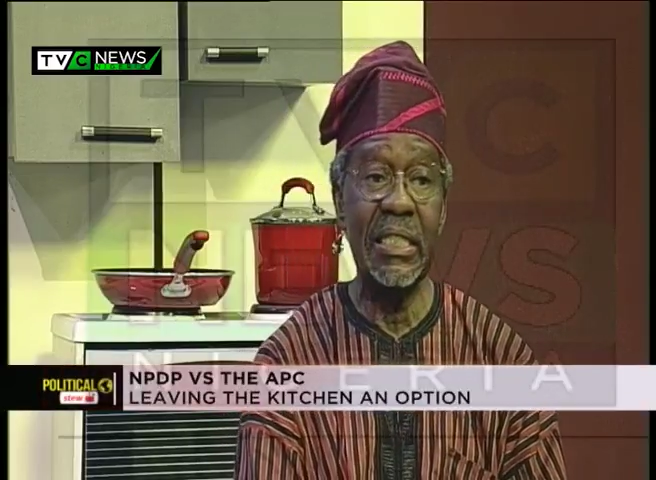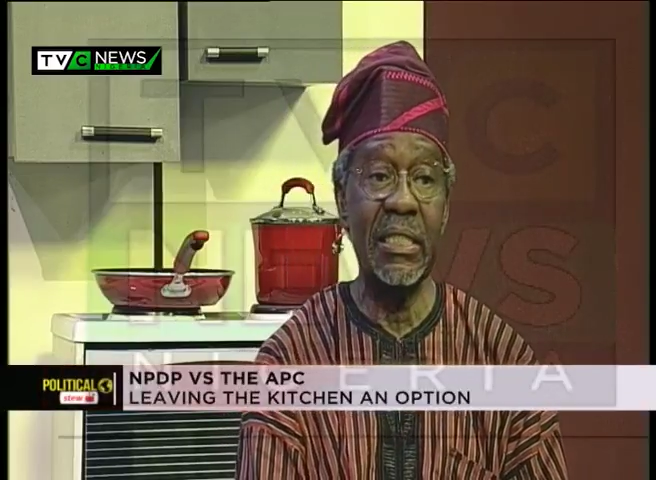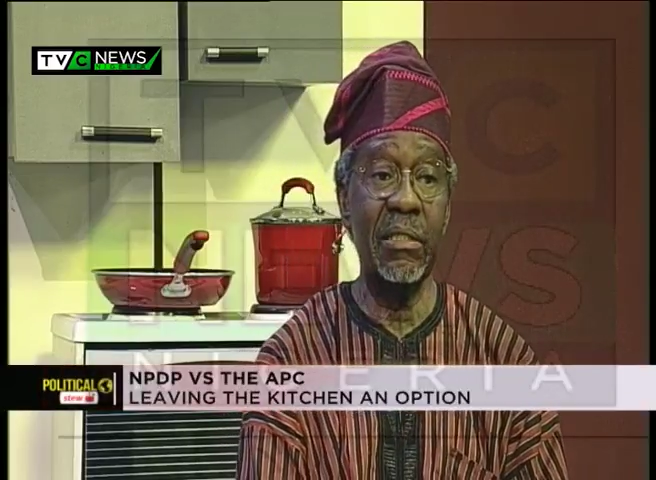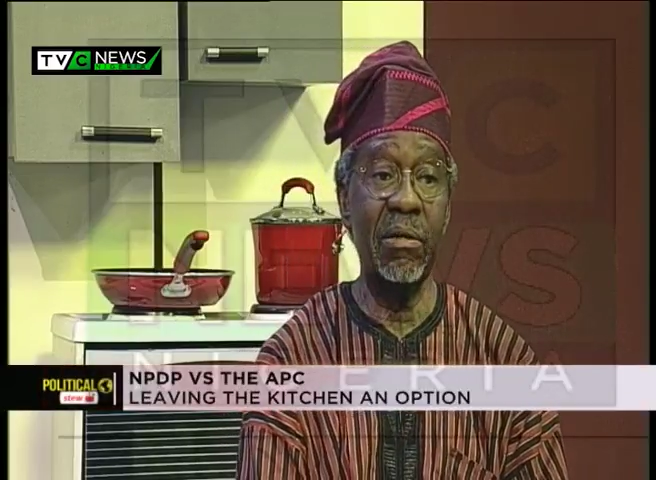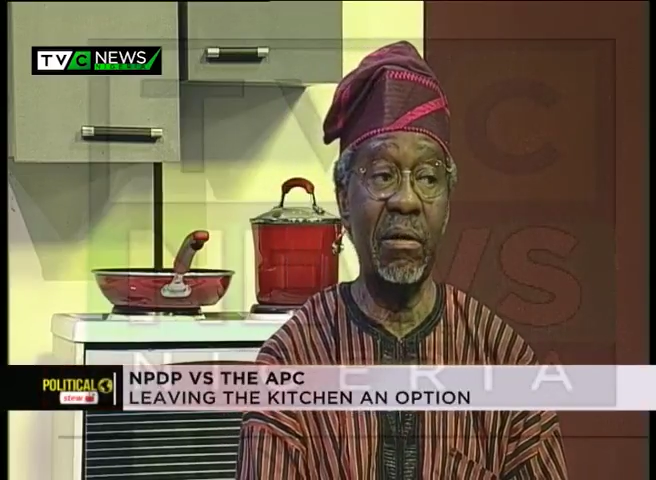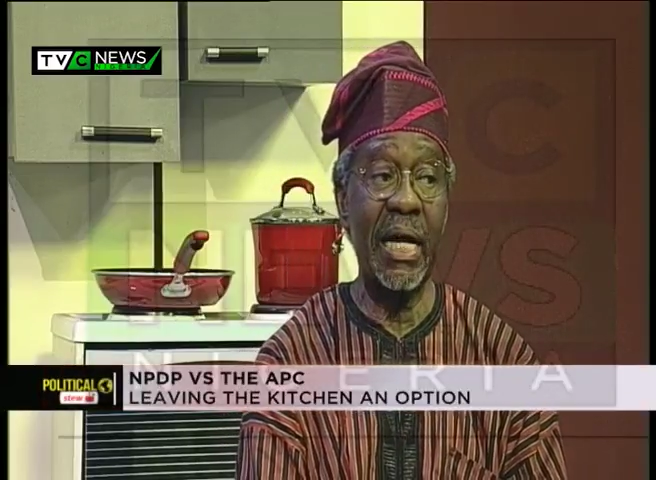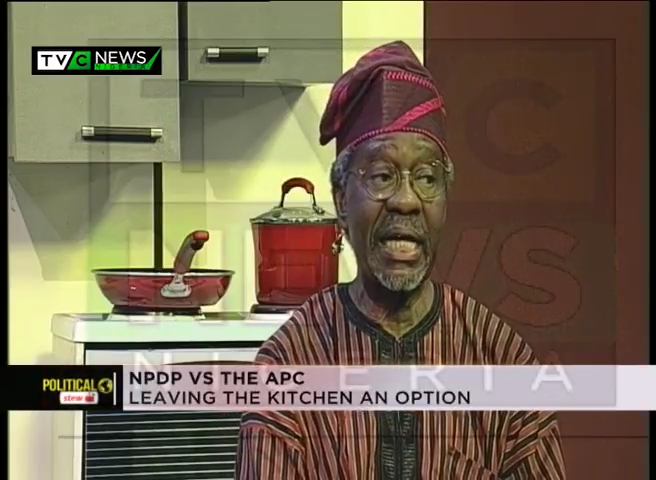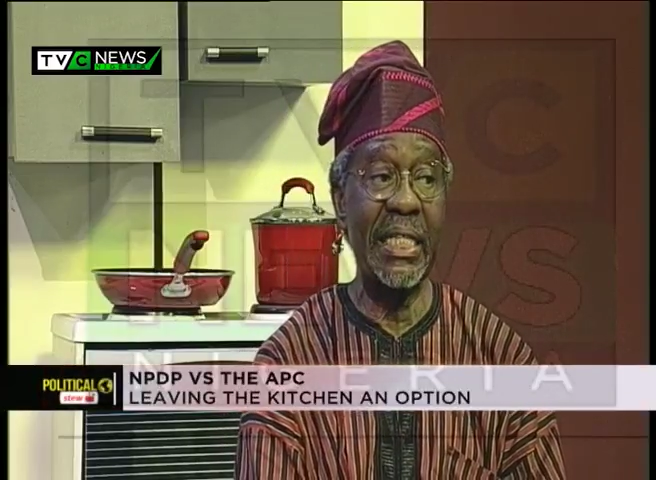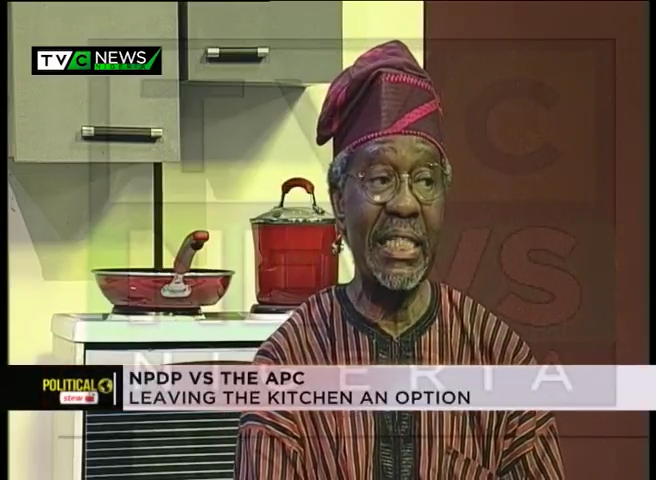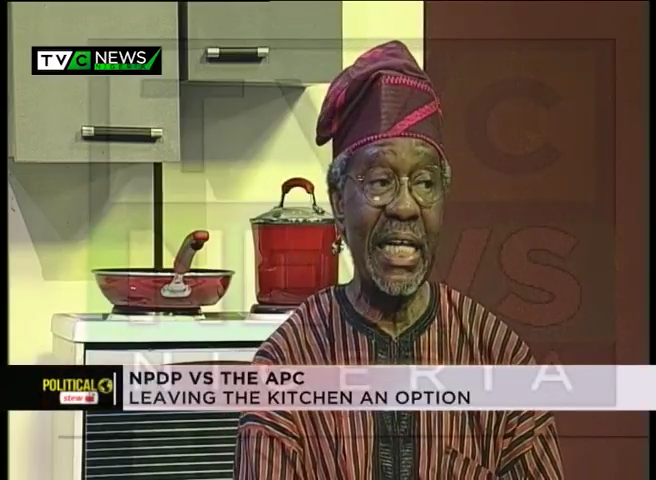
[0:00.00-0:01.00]
So
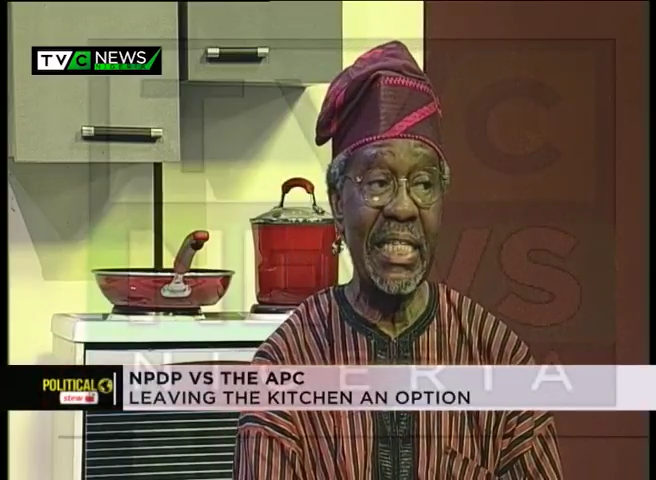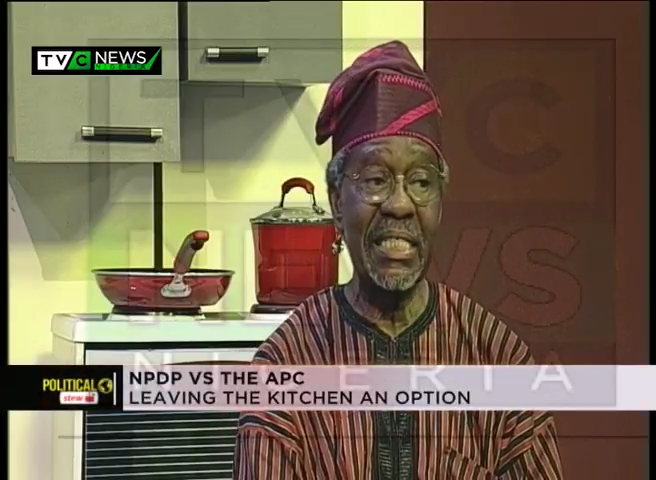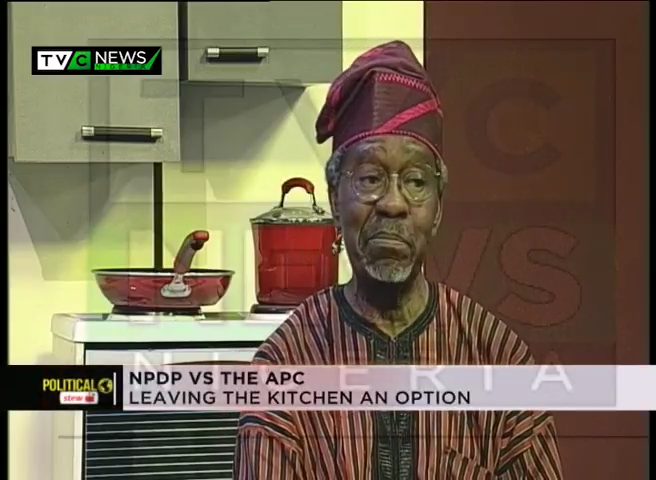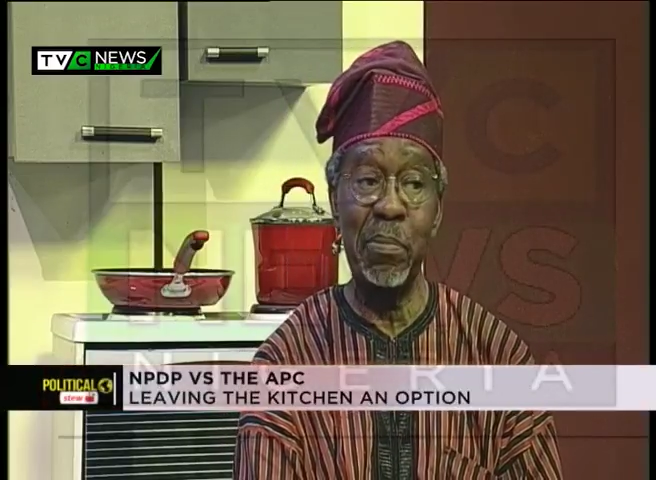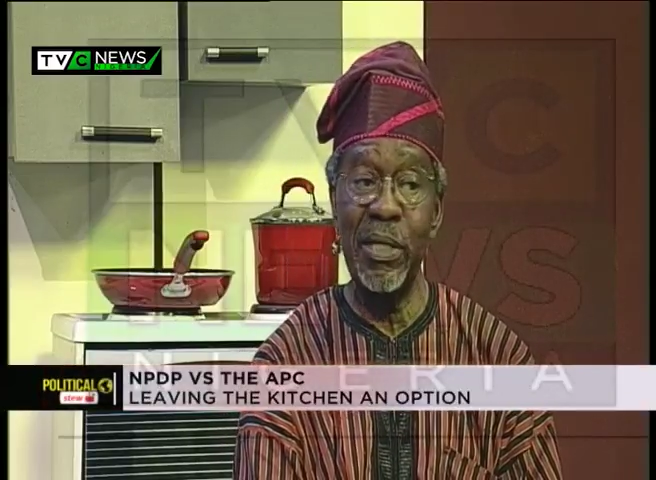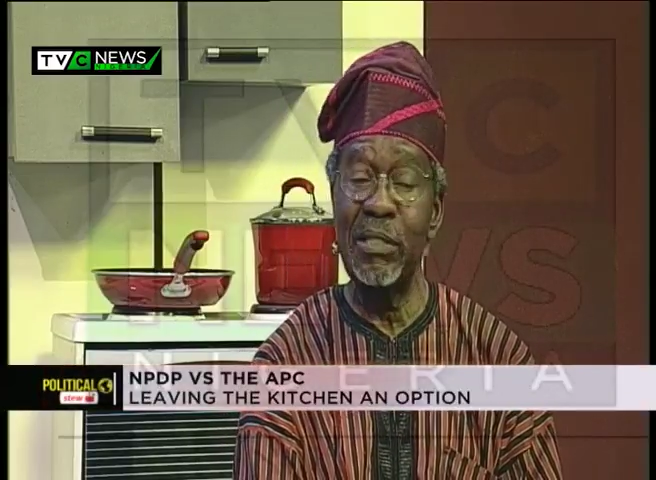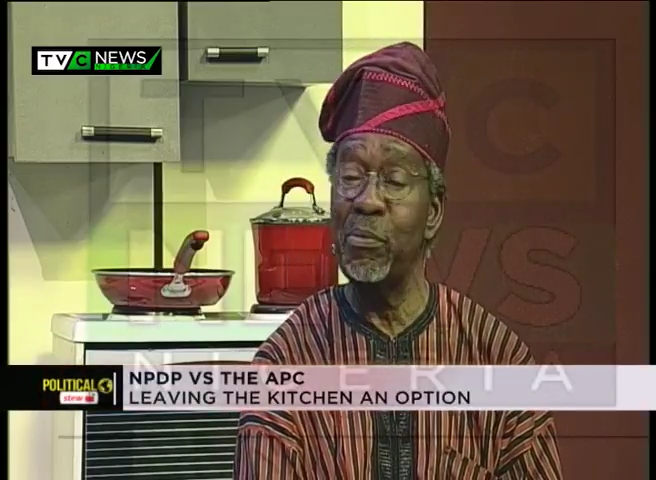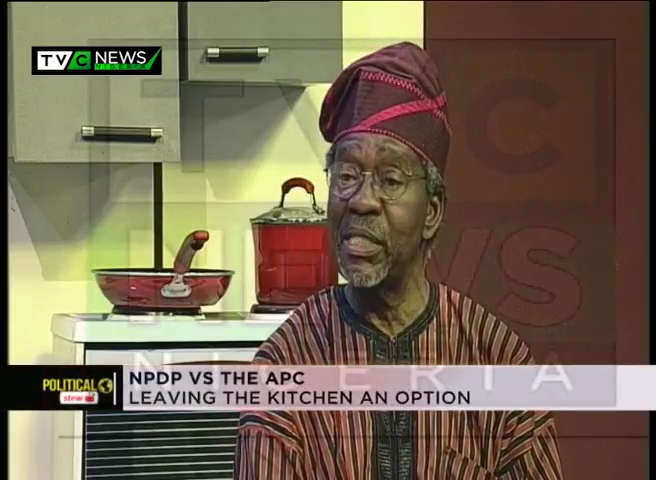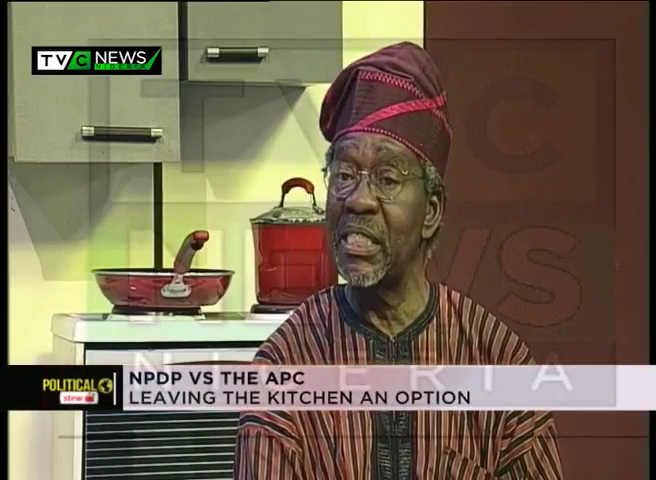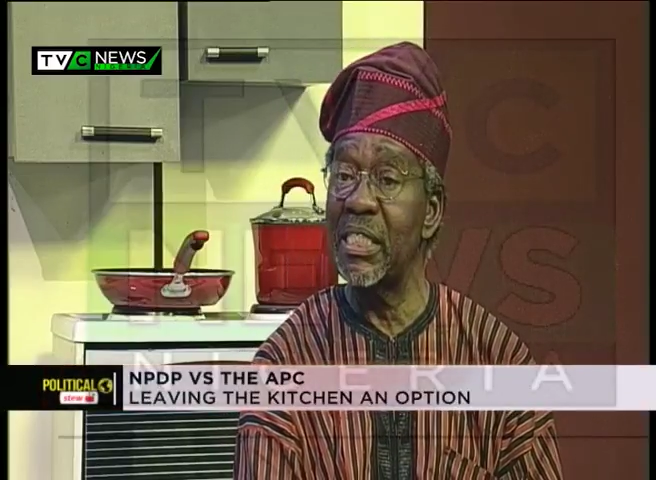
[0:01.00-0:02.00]
I think that's the point
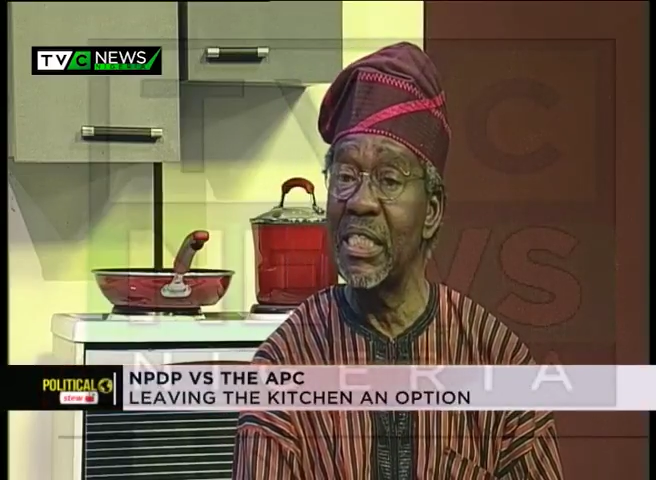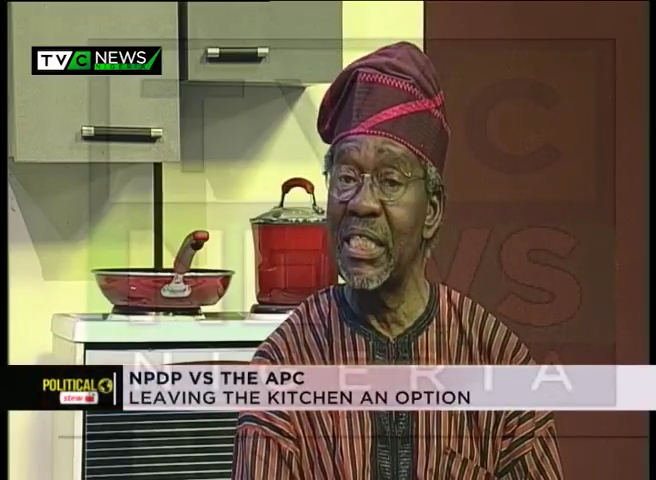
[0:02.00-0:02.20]
which